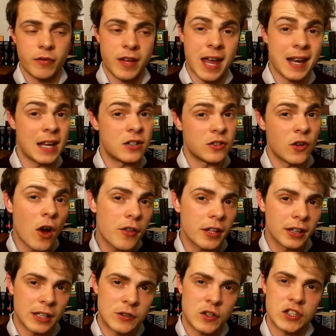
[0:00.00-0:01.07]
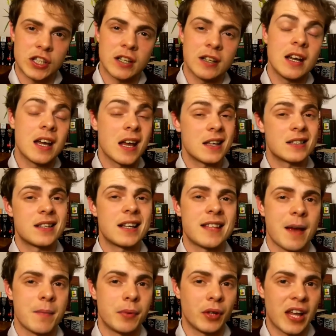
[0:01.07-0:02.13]
getting into Gothic literature as an
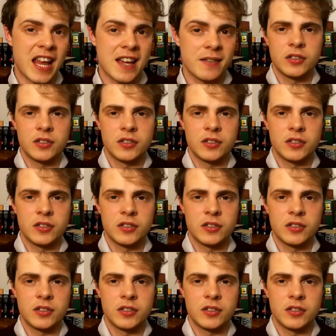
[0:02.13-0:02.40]
example here.